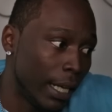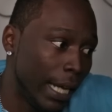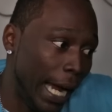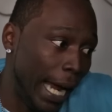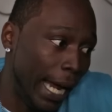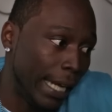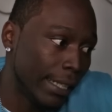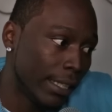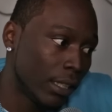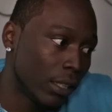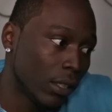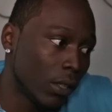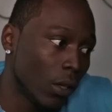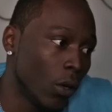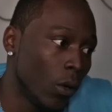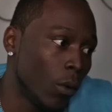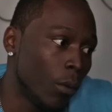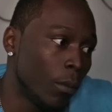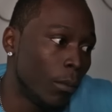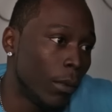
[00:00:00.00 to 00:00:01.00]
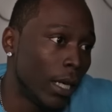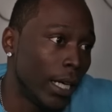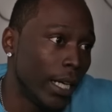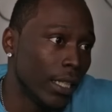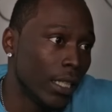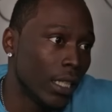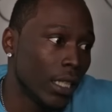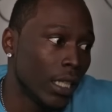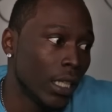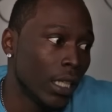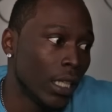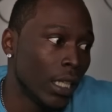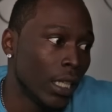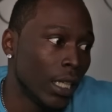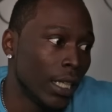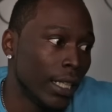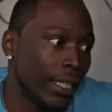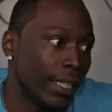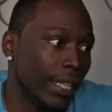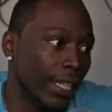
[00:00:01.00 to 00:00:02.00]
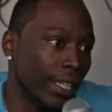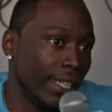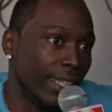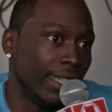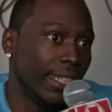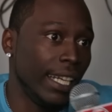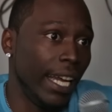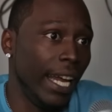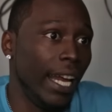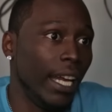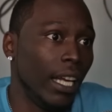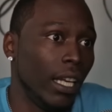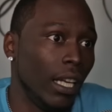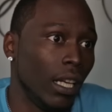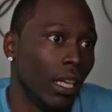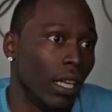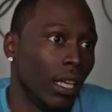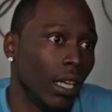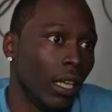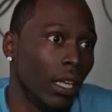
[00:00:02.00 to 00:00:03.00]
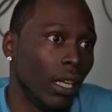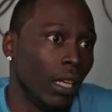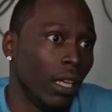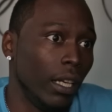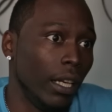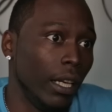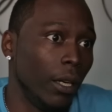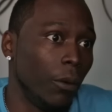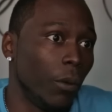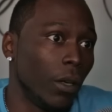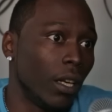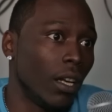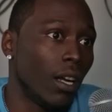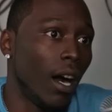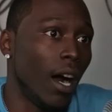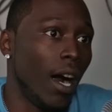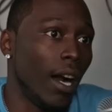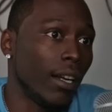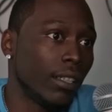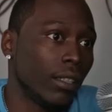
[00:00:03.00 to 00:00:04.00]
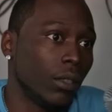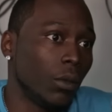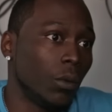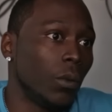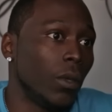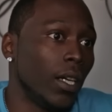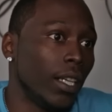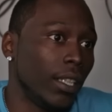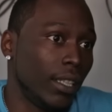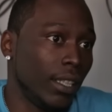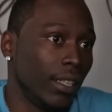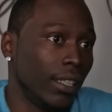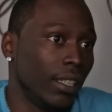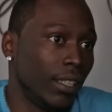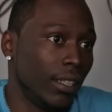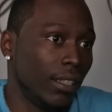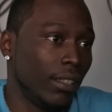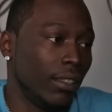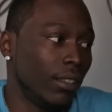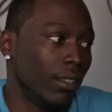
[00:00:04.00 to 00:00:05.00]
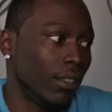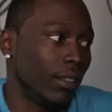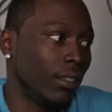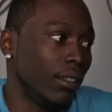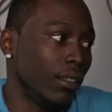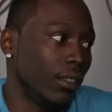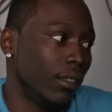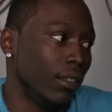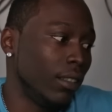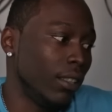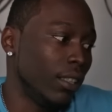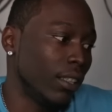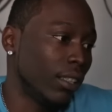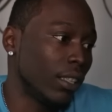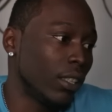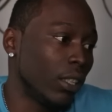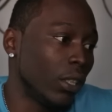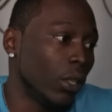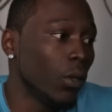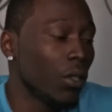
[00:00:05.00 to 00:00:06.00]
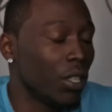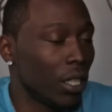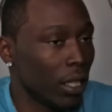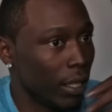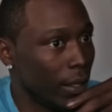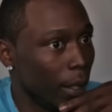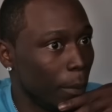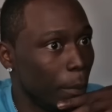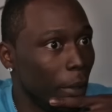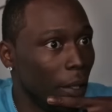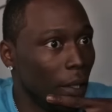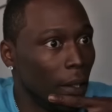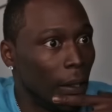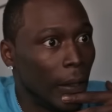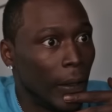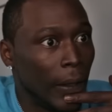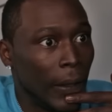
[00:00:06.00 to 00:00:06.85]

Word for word: got so much to say in regards to what this the solution could be.